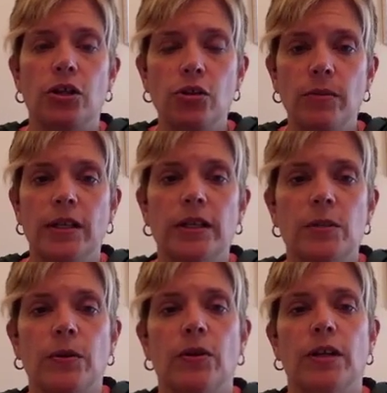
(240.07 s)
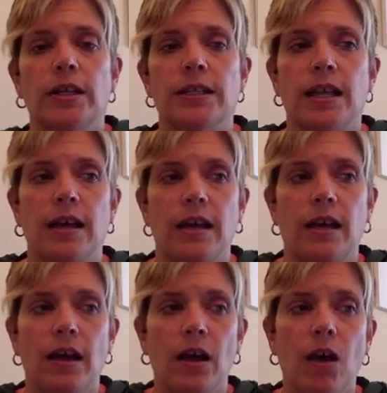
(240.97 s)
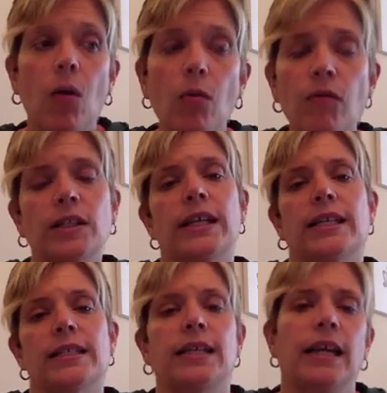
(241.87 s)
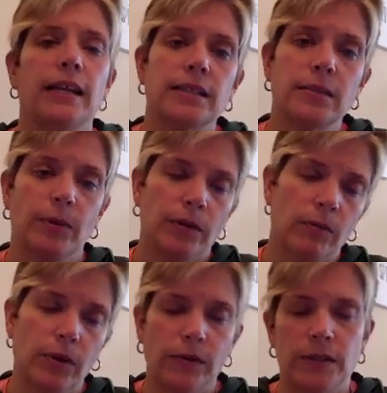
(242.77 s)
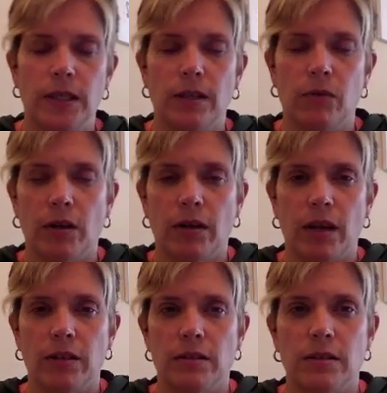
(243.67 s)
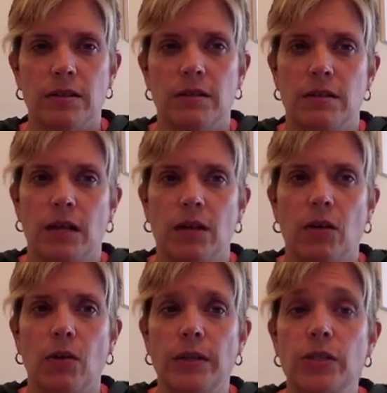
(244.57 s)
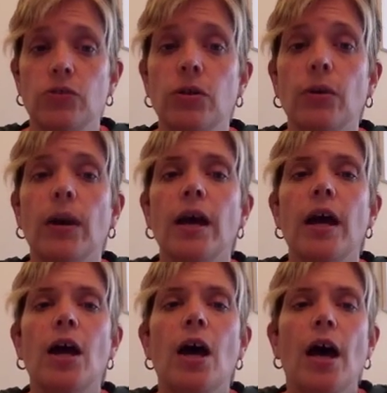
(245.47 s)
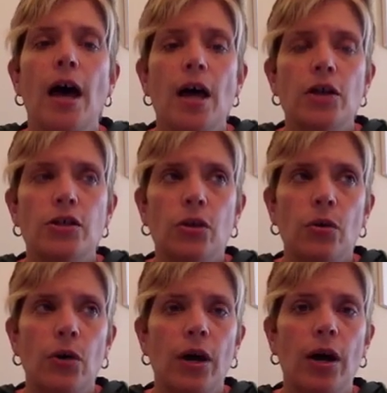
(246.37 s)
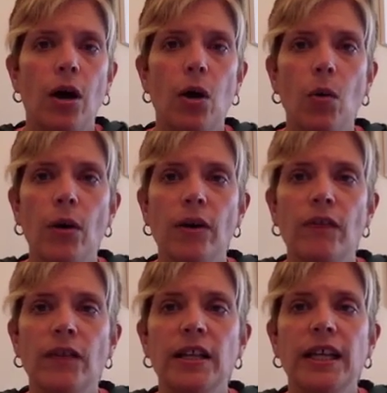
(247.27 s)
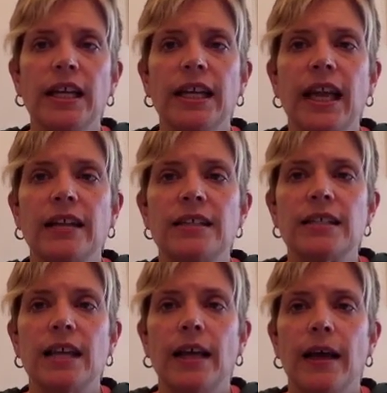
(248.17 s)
human experience that hopefully gets enhanced, but we've seen where that's not always true. So where I feel like it gets